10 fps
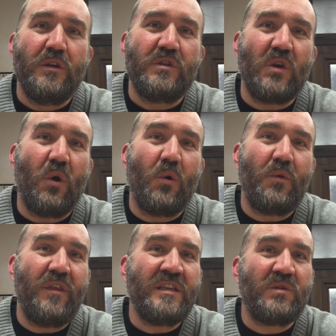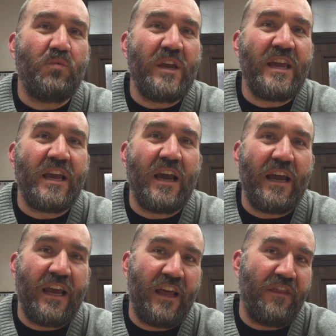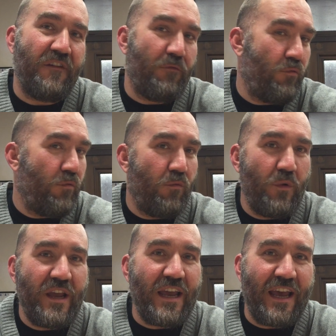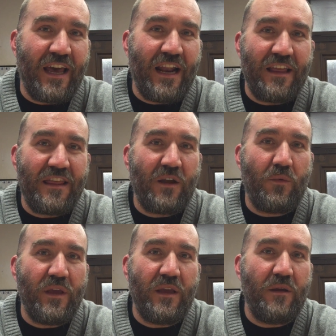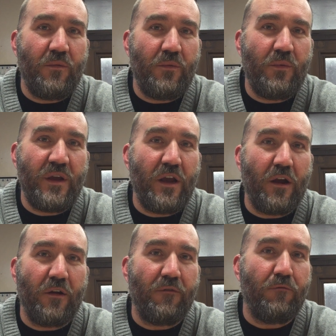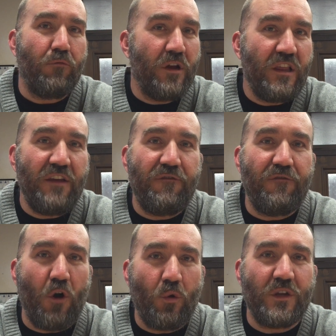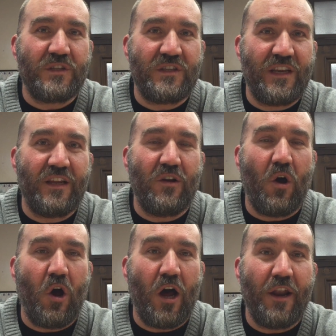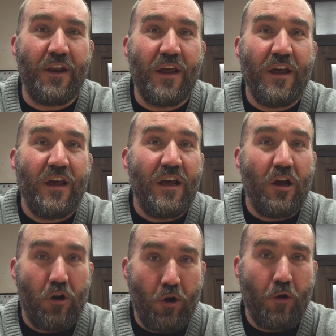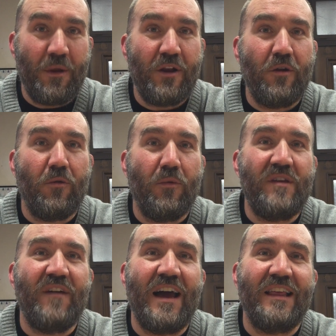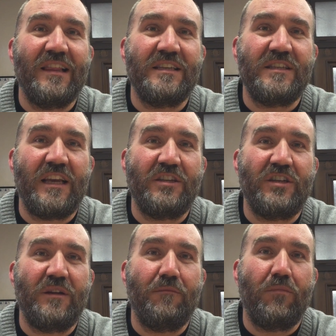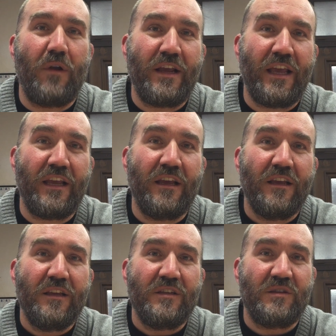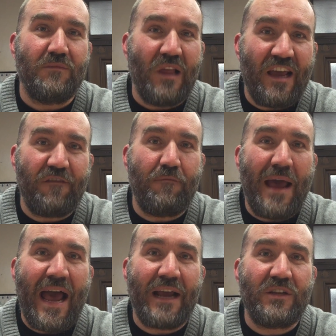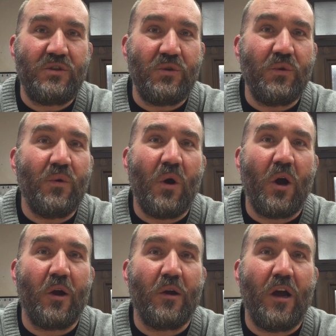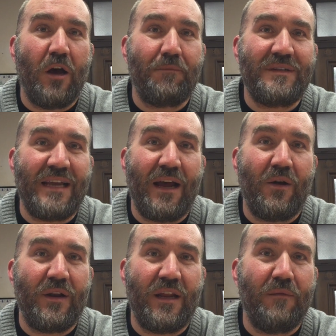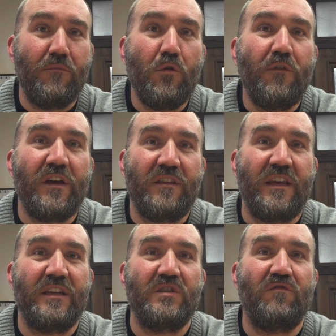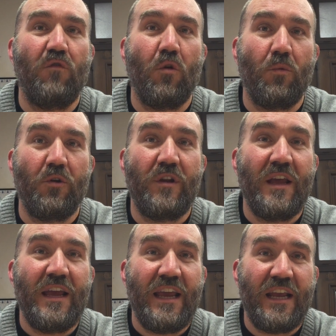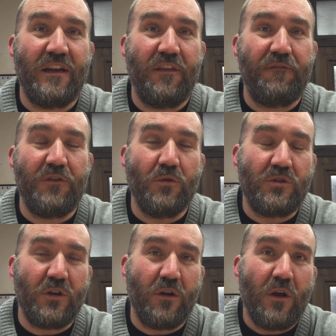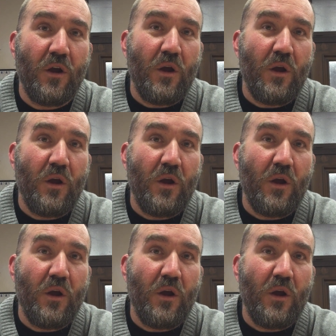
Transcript: So this week and the week ahead, I think we are really focused in on urban revitalization, bringing some life back to our uptown and moving things forward into the future.